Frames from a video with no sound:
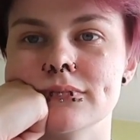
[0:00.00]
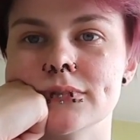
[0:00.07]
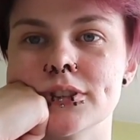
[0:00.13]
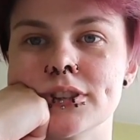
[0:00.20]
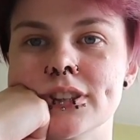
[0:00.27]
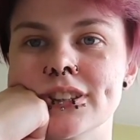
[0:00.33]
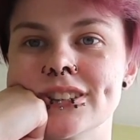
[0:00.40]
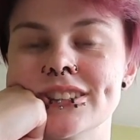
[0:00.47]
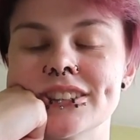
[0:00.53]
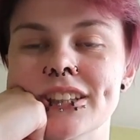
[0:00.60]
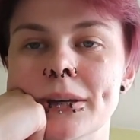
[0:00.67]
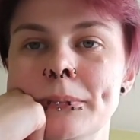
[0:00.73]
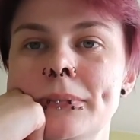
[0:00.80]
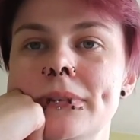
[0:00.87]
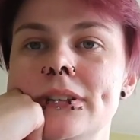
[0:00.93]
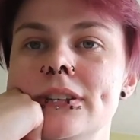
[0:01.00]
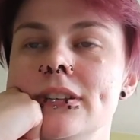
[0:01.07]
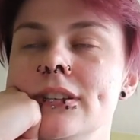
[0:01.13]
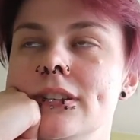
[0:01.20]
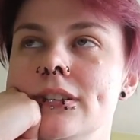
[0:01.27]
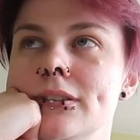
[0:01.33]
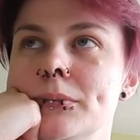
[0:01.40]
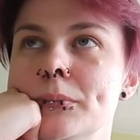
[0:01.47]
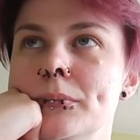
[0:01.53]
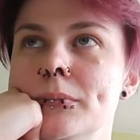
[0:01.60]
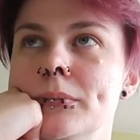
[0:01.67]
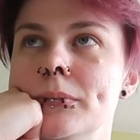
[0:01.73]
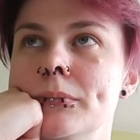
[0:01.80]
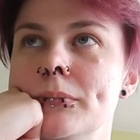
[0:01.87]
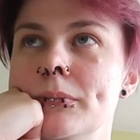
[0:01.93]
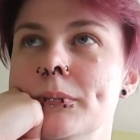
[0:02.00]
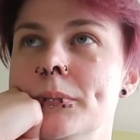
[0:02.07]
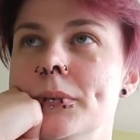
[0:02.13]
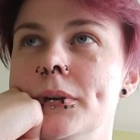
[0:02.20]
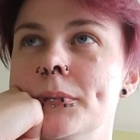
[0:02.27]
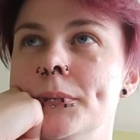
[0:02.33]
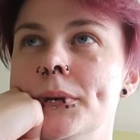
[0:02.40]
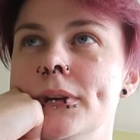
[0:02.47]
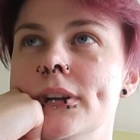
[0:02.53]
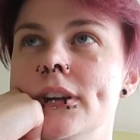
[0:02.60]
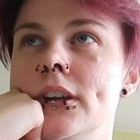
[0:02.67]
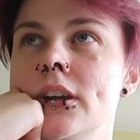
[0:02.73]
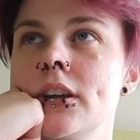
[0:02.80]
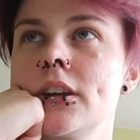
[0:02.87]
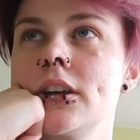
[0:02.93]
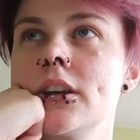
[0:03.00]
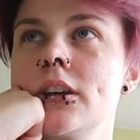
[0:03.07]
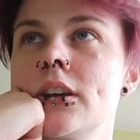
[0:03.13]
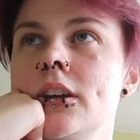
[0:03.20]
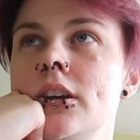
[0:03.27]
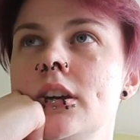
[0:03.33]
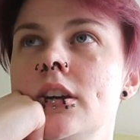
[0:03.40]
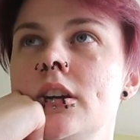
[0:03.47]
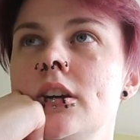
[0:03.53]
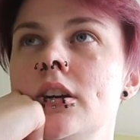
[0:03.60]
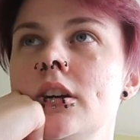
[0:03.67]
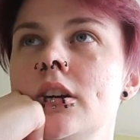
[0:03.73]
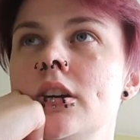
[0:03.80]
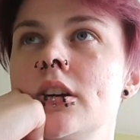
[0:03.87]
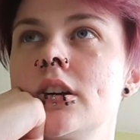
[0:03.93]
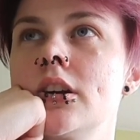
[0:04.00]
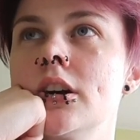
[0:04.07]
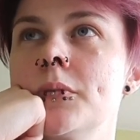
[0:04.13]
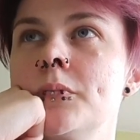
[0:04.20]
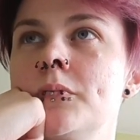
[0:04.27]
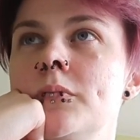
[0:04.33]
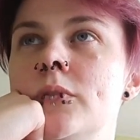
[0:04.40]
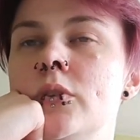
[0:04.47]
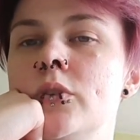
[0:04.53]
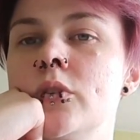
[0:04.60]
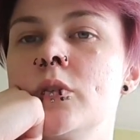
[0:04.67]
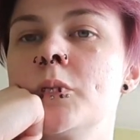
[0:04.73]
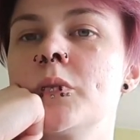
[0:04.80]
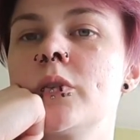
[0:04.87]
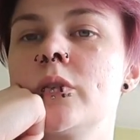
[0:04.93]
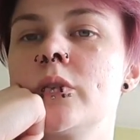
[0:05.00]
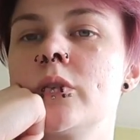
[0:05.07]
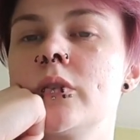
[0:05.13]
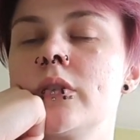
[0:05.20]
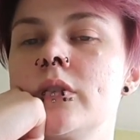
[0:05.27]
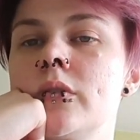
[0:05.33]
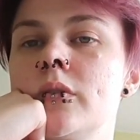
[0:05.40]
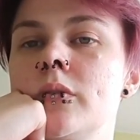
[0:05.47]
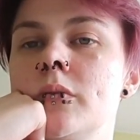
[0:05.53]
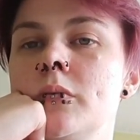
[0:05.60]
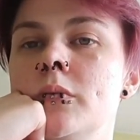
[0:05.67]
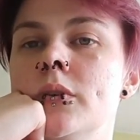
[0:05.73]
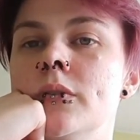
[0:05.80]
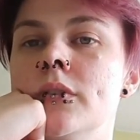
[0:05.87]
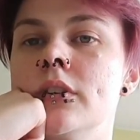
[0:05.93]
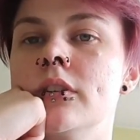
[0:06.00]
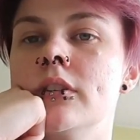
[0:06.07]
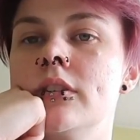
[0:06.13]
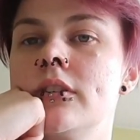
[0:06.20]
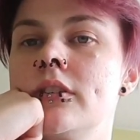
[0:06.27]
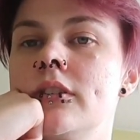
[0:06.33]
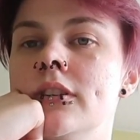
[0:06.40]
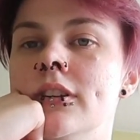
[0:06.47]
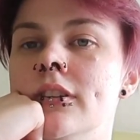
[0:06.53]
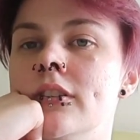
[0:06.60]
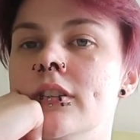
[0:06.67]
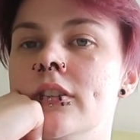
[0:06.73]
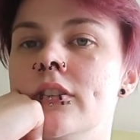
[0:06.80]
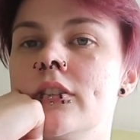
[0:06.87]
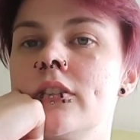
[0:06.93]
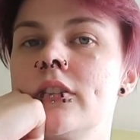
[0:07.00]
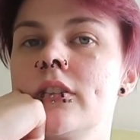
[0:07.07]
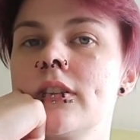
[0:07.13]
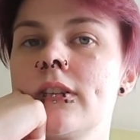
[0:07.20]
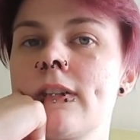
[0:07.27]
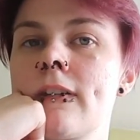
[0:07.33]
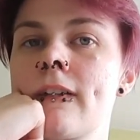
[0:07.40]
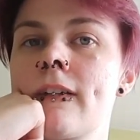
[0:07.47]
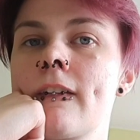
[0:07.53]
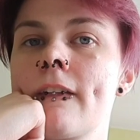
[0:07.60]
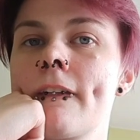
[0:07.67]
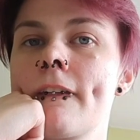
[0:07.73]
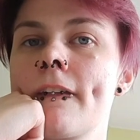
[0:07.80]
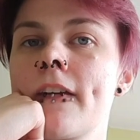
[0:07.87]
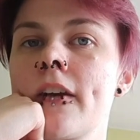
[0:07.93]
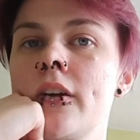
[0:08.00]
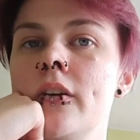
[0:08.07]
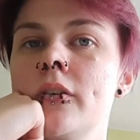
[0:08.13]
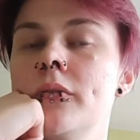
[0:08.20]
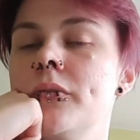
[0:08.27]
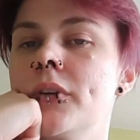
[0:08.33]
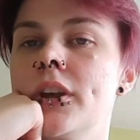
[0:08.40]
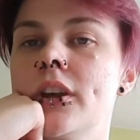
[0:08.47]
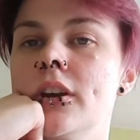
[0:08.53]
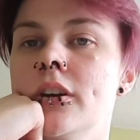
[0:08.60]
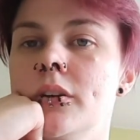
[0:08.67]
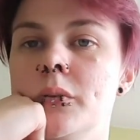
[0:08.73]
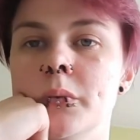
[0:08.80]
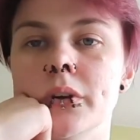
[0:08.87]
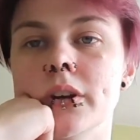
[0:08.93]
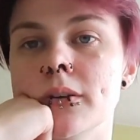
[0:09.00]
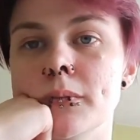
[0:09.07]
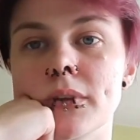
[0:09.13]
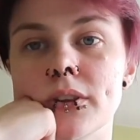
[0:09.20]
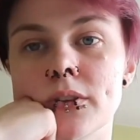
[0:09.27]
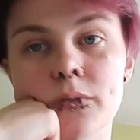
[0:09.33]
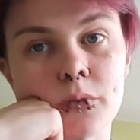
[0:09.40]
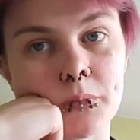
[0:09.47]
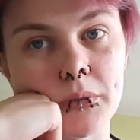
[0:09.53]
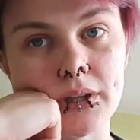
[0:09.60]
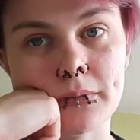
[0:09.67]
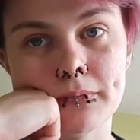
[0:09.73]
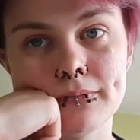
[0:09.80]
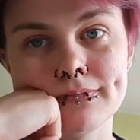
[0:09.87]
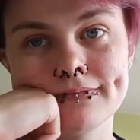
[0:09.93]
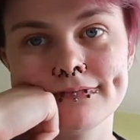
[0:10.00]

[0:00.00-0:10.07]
not accept it, but more like come to terms with it and just figure out what it means for me